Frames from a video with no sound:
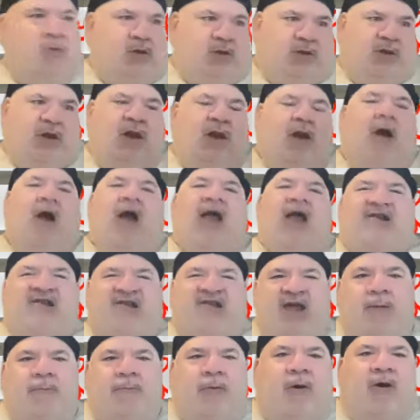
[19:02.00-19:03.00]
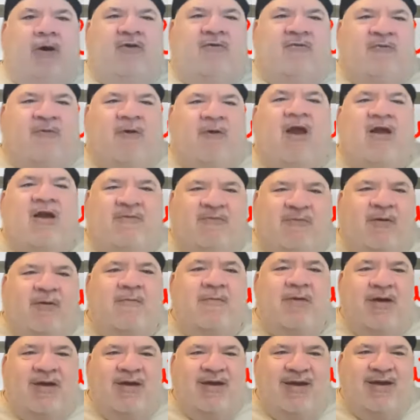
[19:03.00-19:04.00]
what the lines they put in front of
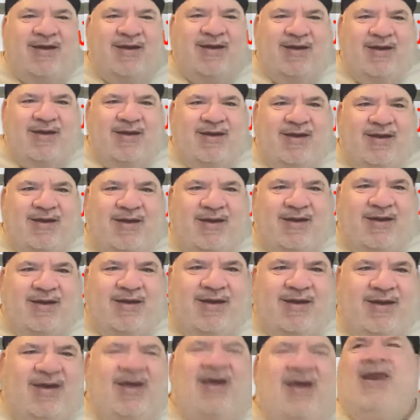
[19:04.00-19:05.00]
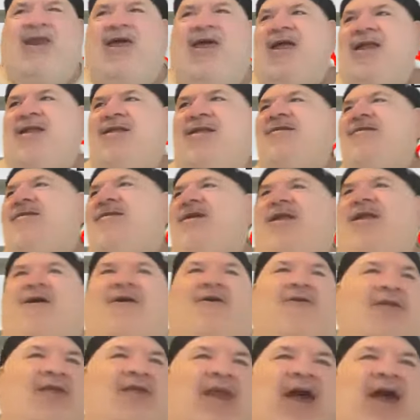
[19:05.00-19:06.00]
him. And then,
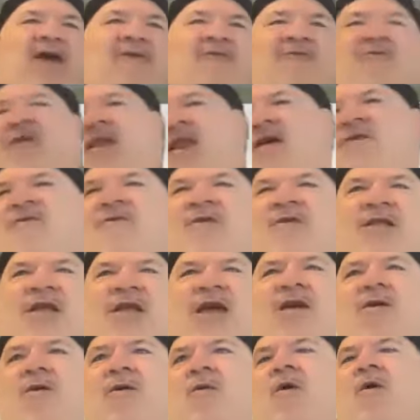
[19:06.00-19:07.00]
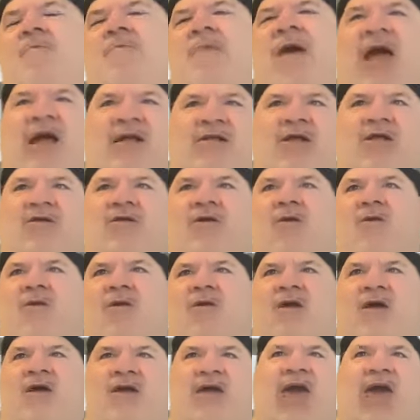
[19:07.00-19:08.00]
left and everything and went back to
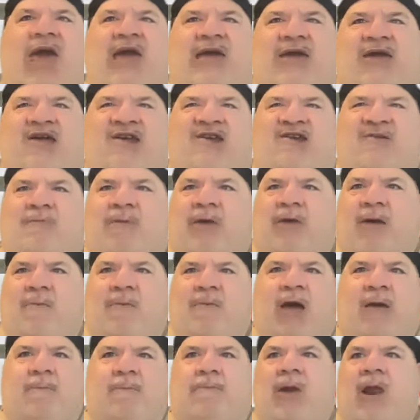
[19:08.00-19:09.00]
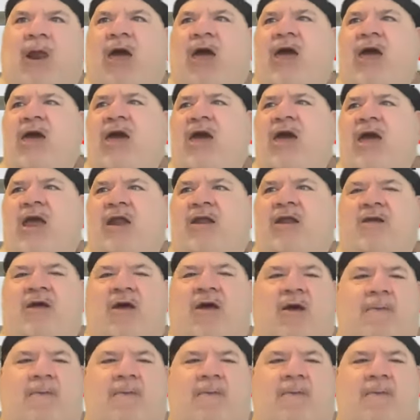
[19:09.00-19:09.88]
doing the Yankees play-by-play and,